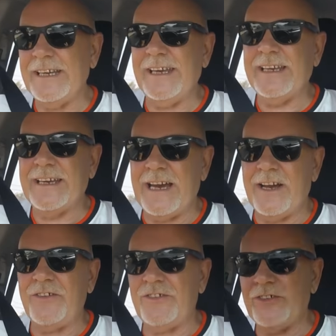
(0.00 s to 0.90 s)
in
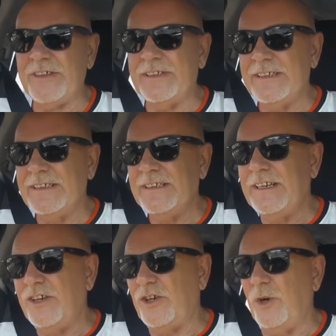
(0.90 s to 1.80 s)
cash
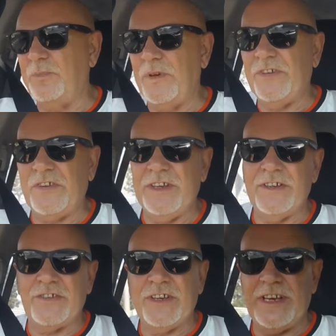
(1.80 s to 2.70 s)
could be seen
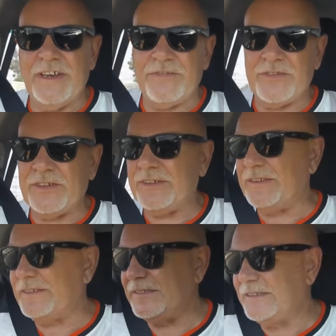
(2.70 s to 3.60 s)
as a gift
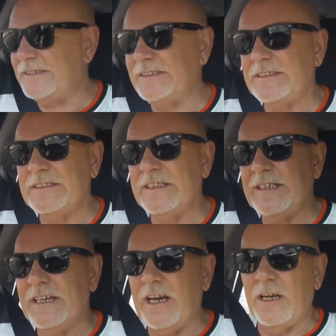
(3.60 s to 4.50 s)

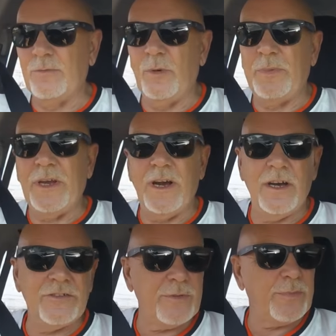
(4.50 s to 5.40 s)
and would be
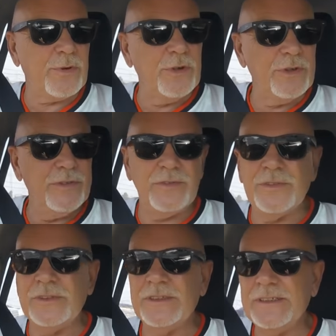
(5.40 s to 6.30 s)
hard to prove
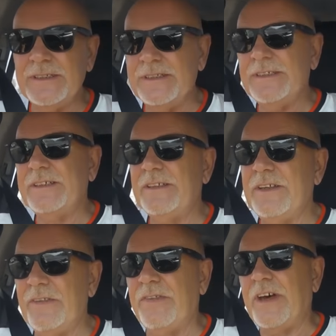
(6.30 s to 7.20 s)

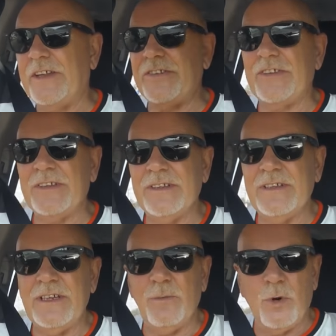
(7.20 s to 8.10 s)
that
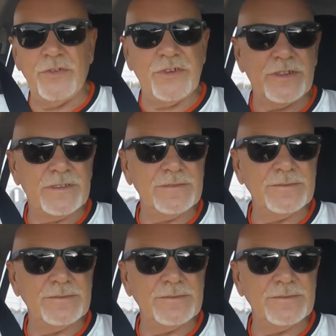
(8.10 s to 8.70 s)
it wasn't.